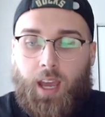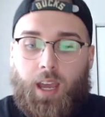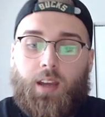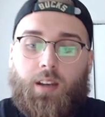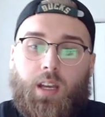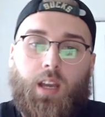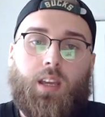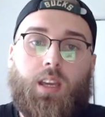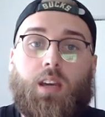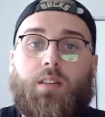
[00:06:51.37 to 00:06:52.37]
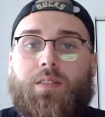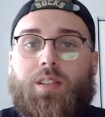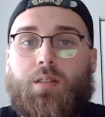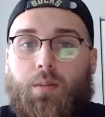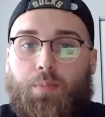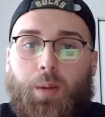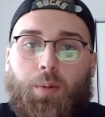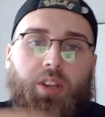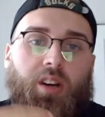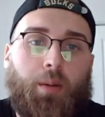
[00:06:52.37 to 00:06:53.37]
and it gives
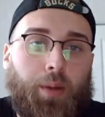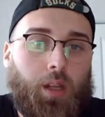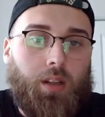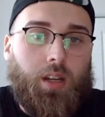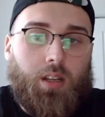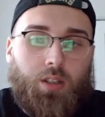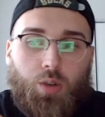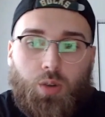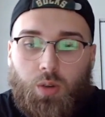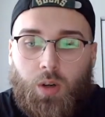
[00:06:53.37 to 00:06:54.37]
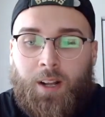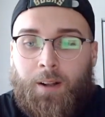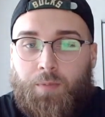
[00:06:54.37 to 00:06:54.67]
people the ability to